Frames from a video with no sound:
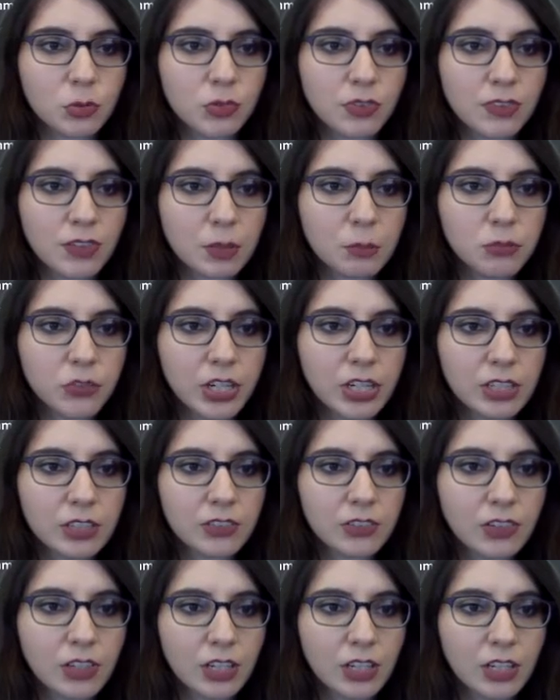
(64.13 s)

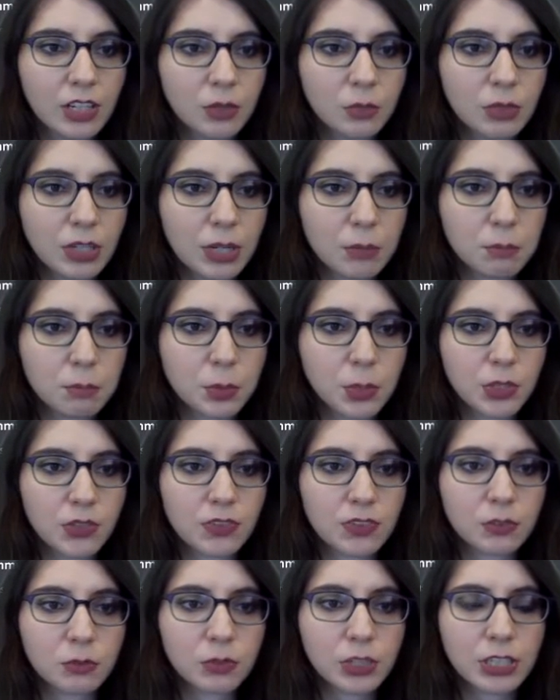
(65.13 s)
Subject, we have
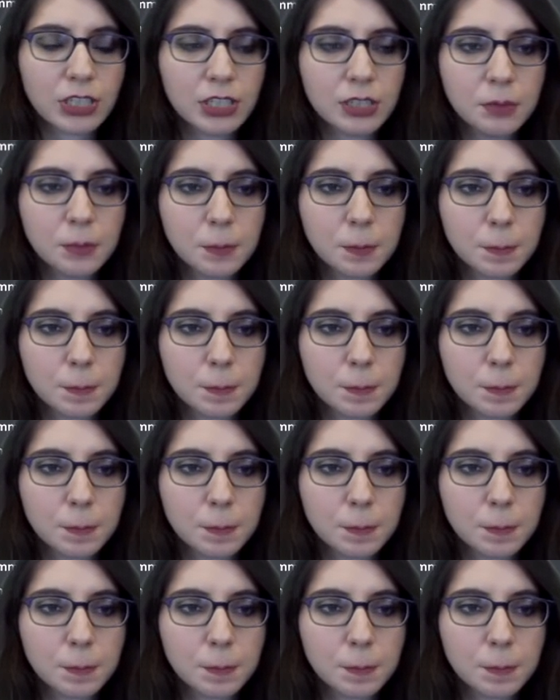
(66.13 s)
Books and Reading.